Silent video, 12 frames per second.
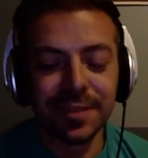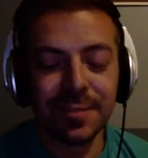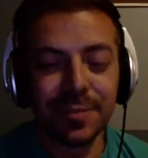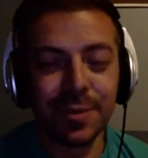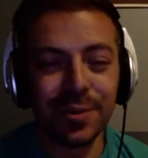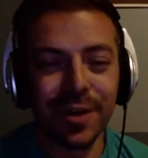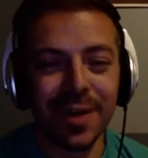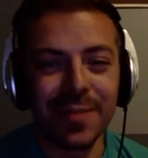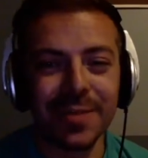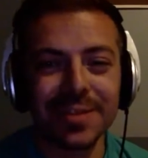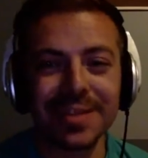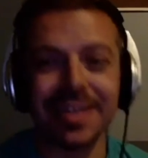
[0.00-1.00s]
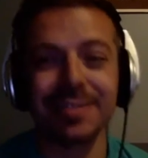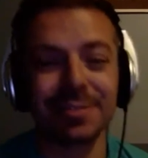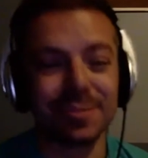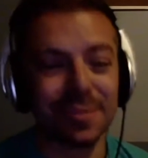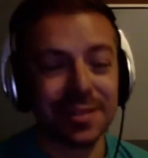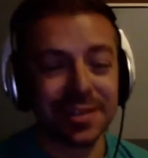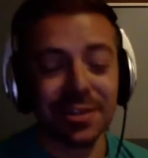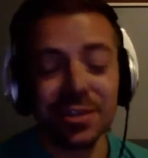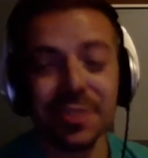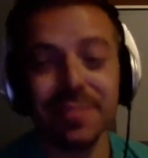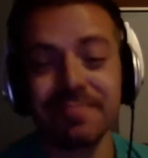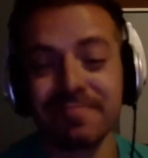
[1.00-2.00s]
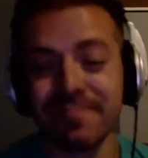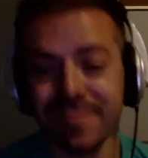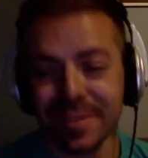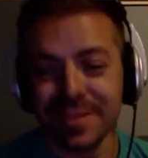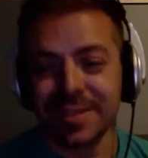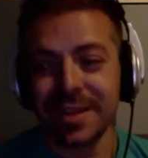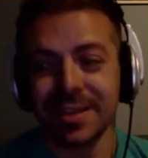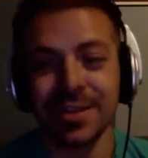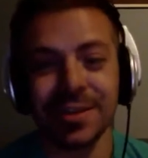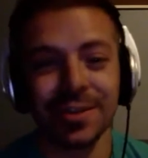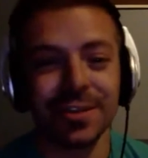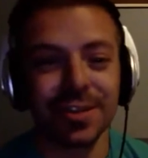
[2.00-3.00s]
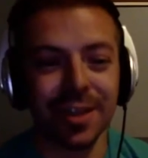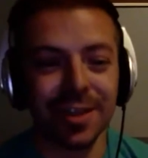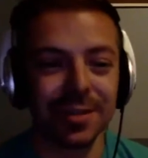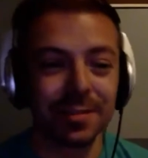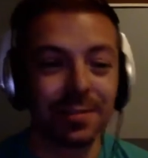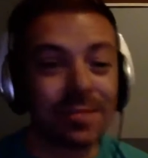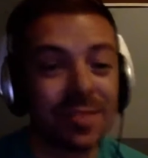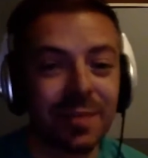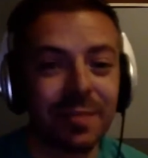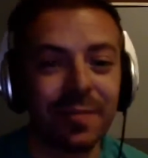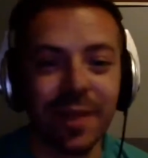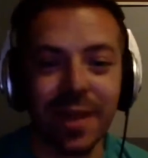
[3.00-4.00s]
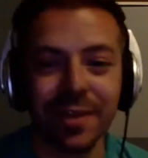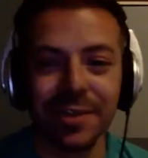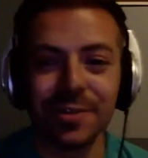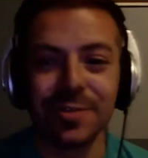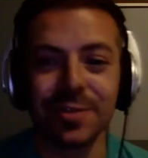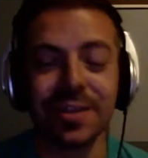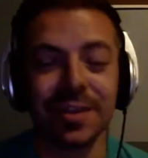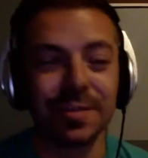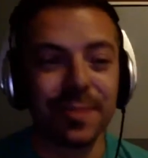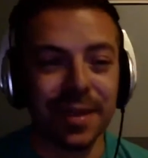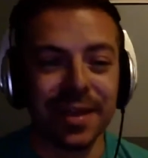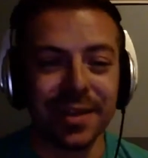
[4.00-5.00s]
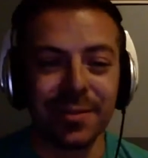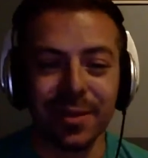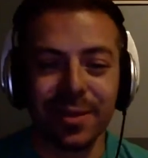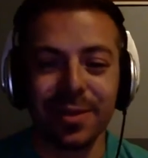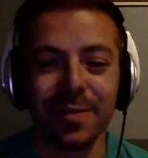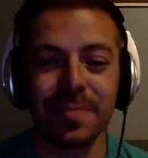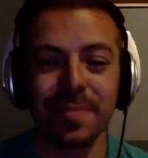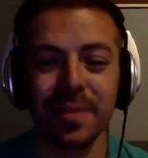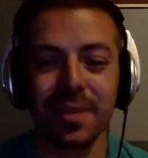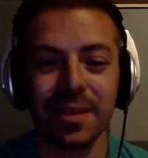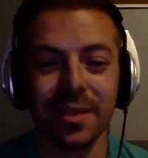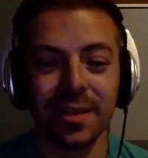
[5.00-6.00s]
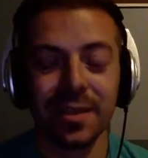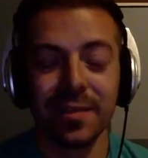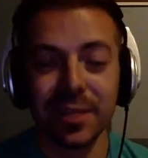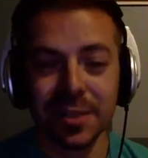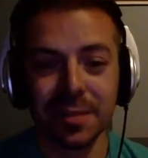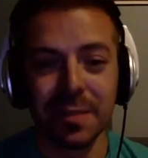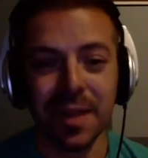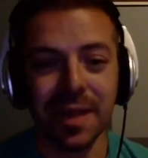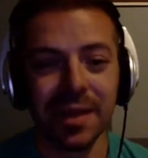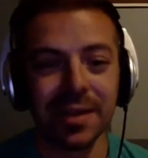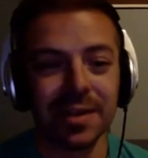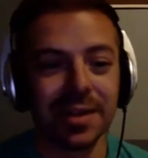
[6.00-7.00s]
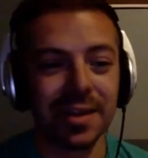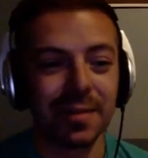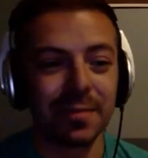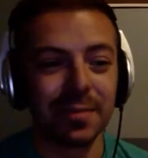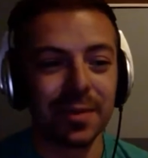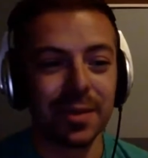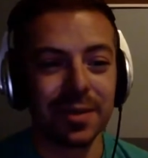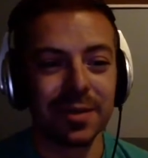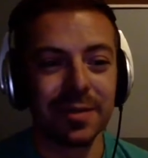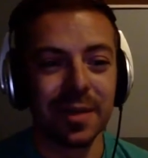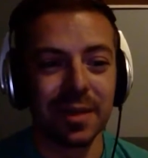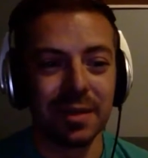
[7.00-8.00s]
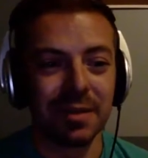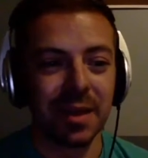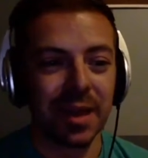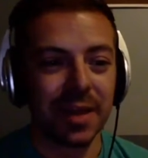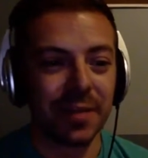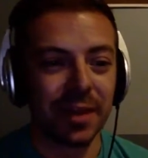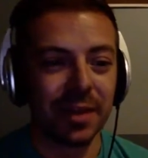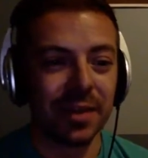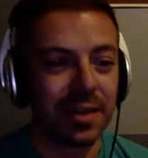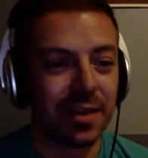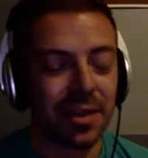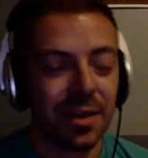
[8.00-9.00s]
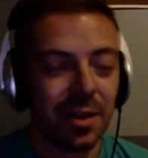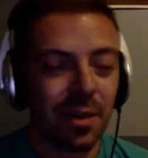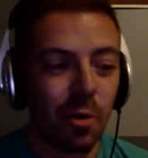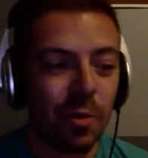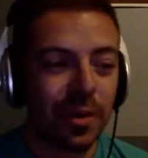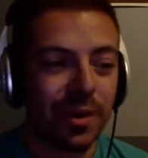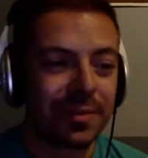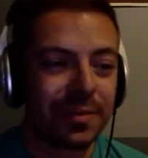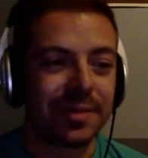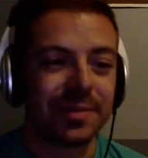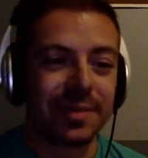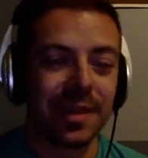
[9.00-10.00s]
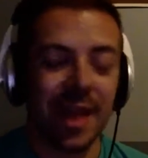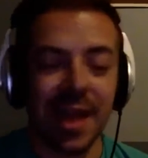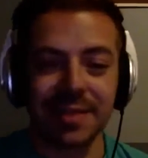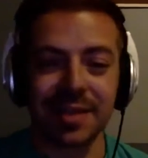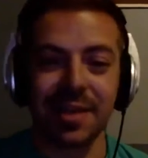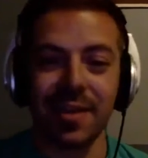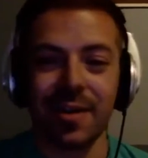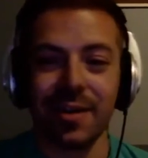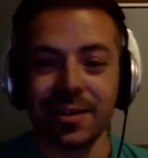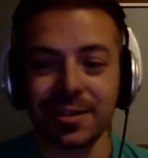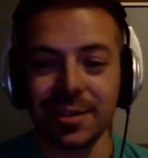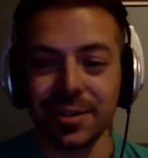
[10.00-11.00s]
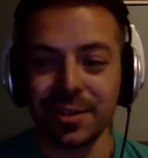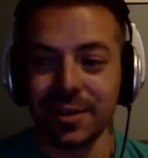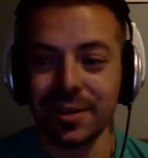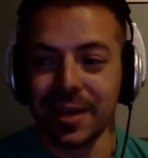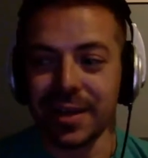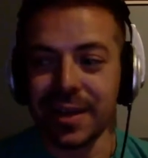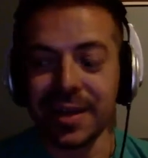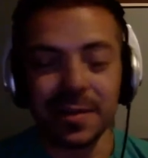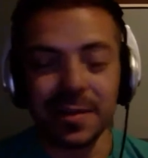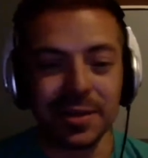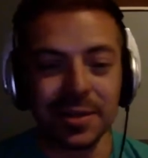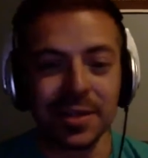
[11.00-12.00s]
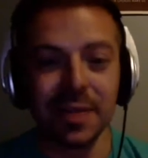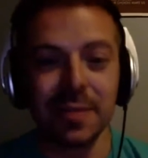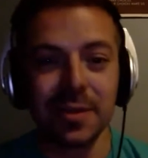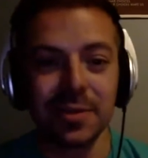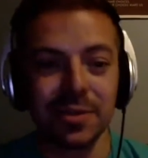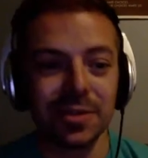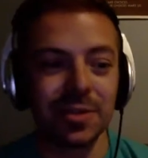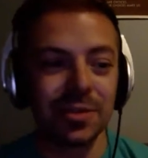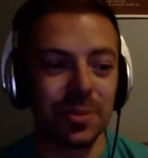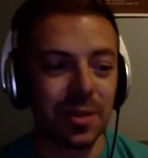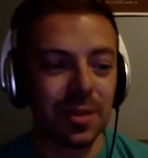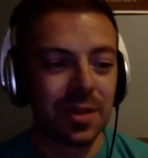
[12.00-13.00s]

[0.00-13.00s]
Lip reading: program is it was essentially Ted Turner saw some value in competing with Vince McMahon and ended up kind of giving an open casting call internally in WCW to